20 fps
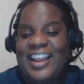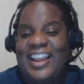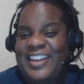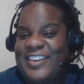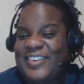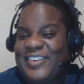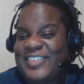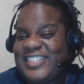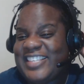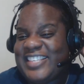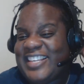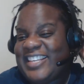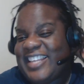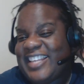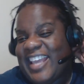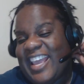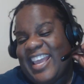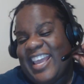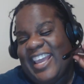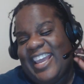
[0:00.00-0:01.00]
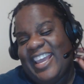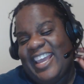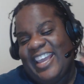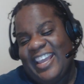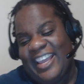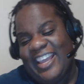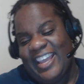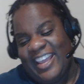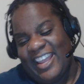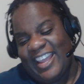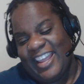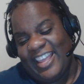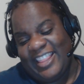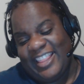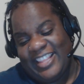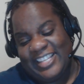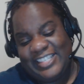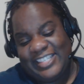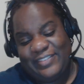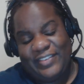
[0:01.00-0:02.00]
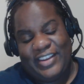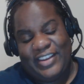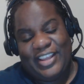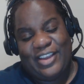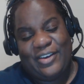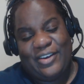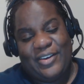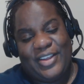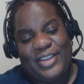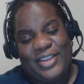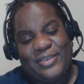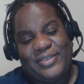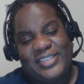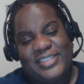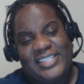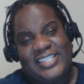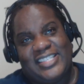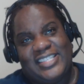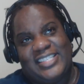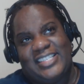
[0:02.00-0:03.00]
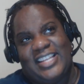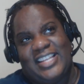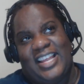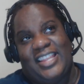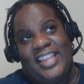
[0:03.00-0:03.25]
I know today in this video it was